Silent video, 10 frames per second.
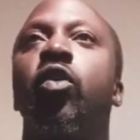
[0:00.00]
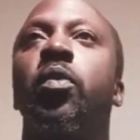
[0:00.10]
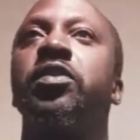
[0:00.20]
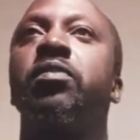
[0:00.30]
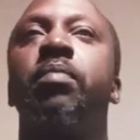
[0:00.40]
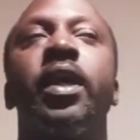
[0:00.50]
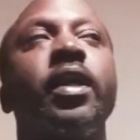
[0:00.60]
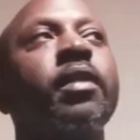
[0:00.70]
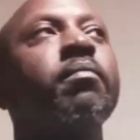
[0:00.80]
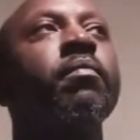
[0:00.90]
no one to
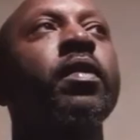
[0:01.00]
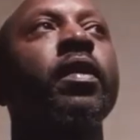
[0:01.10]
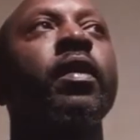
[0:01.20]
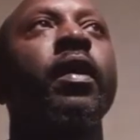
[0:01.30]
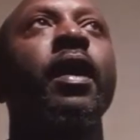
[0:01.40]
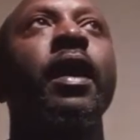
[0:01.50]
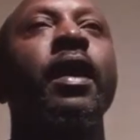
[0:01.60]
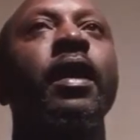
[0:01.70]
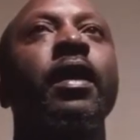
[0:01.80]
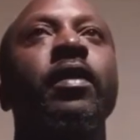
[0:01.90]
blame,
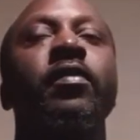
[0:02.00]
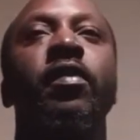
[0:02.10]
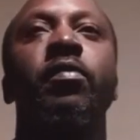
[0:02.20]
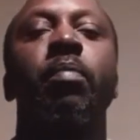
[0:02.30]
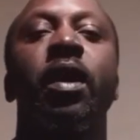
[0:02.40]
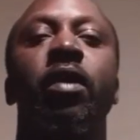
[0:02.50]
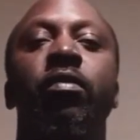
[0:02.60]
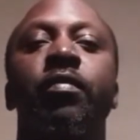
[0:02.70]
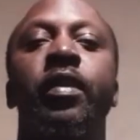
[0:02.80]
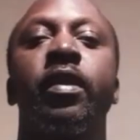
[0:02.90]
and just part
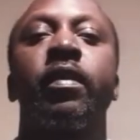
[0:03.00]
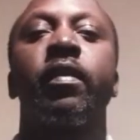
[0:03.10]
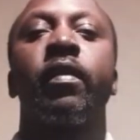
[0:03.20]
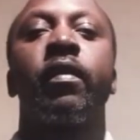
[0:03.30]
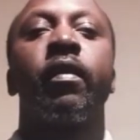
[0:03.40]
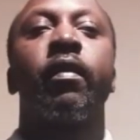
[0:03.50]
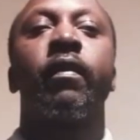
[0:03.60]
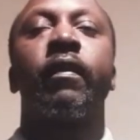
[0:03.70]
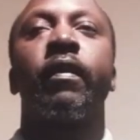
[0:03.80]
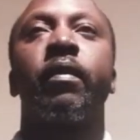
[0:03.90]
of it,
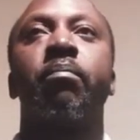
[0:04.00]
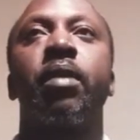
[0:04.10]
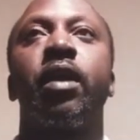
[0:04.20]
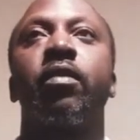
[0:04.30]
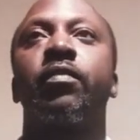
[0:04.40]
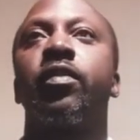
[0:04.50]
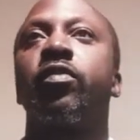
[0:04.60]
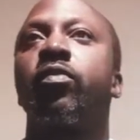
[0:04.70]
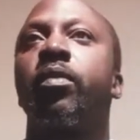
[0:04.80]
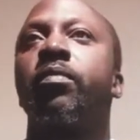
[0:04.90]
part of the
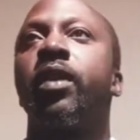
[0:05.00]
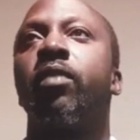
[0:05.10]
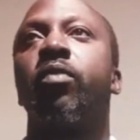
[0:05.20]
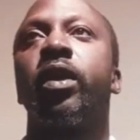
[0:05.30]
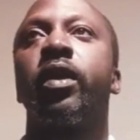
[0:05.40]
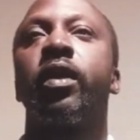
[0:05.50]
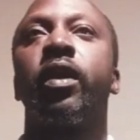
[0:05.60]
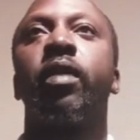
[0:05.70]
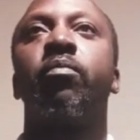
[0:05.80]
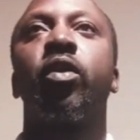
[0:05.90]
script that we're
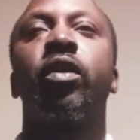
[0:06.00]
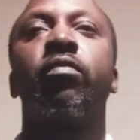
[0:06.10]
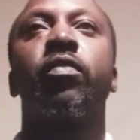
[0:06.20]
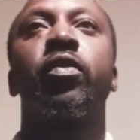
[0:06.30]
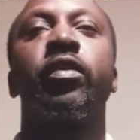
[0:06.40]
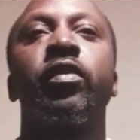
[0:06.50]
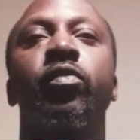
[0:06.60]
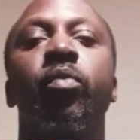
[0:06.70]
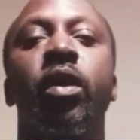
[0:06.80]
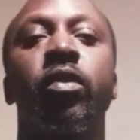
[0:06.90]
going through in
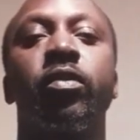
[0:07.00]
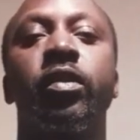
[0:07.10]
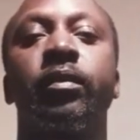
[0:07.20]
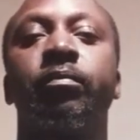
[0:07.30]
this world,